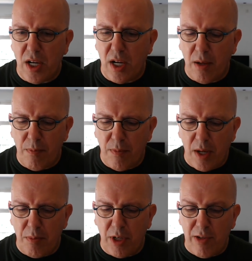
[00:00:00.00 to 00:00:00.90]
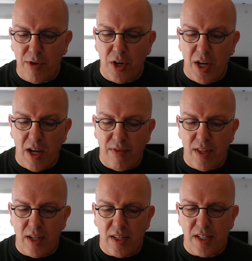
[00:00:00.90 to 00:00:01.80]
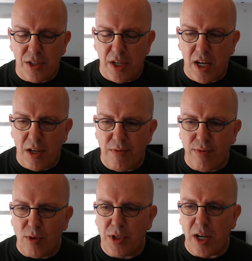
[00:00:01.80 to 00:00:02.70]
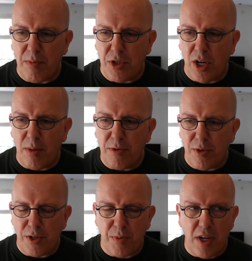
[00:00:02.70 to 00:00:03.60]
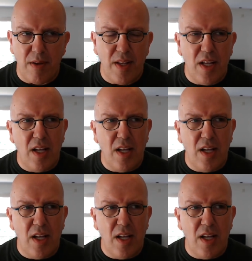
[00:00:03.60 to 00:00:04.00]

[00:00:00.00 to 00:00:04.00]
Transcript: and believe it or not, that is a full-time job, trust me.